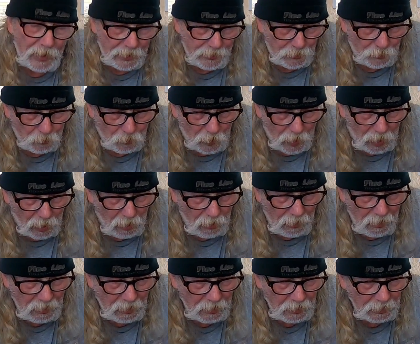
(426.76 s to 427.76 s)
from out of your
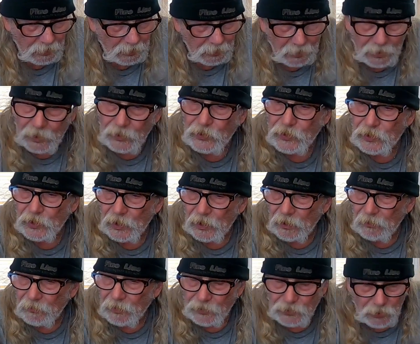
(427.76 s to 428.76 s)
wall, it's
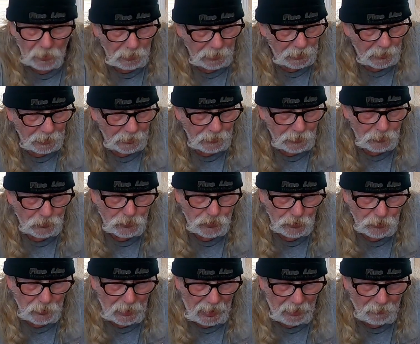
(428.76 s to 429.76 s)
only going to do
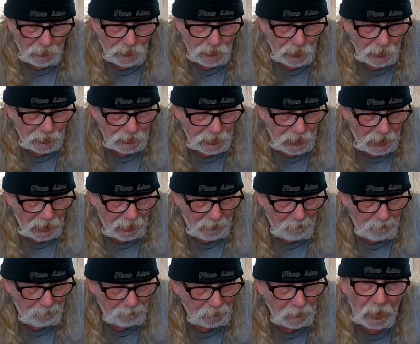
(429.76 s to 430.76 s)
2 hours at a
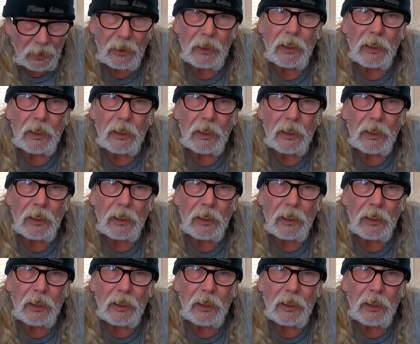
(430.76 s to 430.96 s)
time.